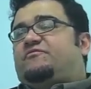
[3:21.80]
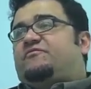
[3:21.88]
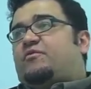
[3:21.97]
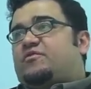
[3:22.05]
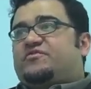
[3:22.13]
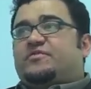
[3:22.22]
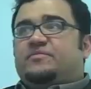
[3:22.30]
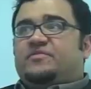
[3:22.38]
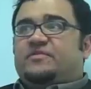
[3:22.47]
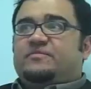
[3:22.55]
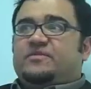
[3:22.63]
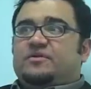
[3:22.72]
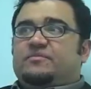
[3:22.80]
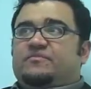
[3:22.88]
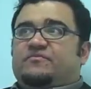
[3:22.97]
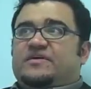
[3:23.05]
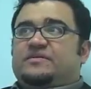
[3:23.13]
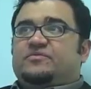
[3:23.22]
force them, you know,
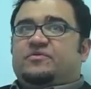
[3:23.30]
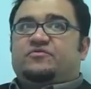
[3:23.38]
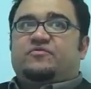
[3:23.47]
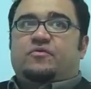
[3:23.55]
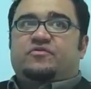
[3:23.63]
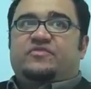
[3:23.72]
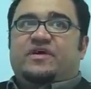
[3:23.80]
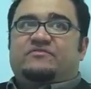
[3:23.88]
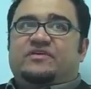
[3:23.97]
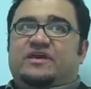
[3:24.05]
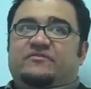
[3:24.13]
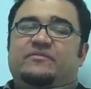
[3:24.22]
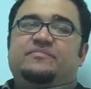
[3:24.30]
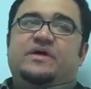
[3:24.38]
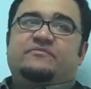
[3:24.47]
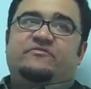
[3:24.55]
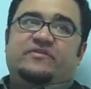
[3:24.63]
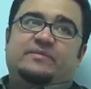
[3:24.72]
find themselves forced to have to give up
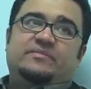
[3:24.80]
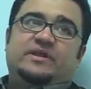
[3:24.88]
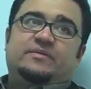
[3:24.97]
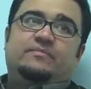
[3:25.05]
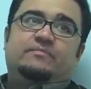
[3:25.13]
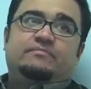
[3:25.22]
that family,